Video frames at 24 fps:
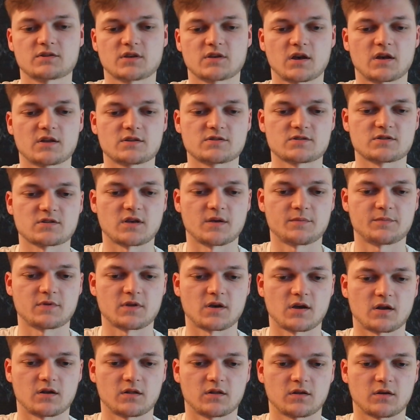gotten slept
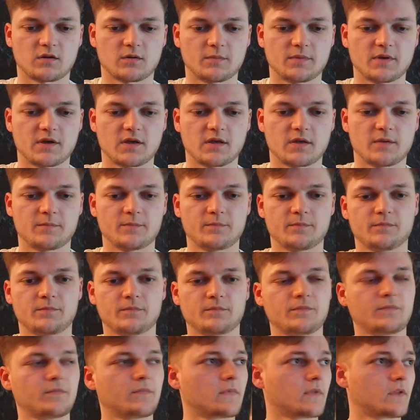on a little bit.
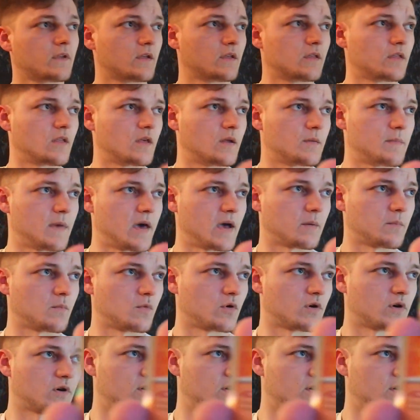Then Magmortar